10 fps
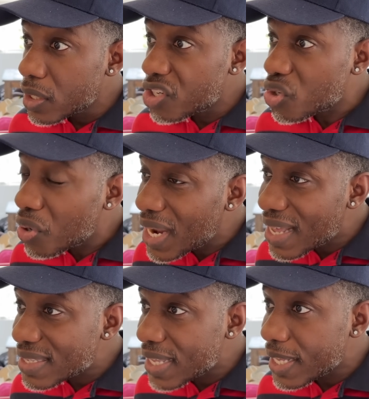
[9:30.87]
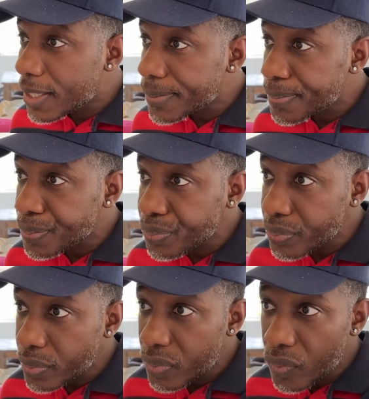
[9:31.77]
The show last night. Oh
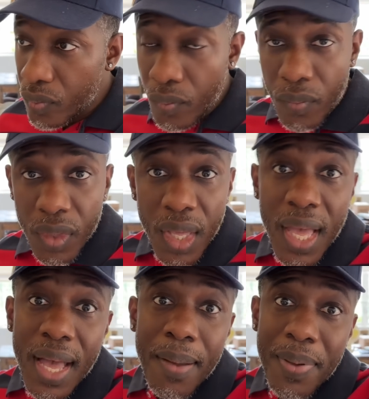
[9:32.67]
my God.